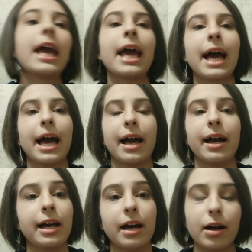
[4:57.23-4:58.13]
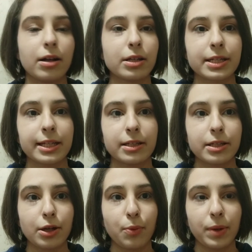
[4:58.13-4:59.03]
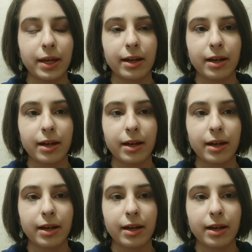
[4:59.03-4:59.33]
also it's so big.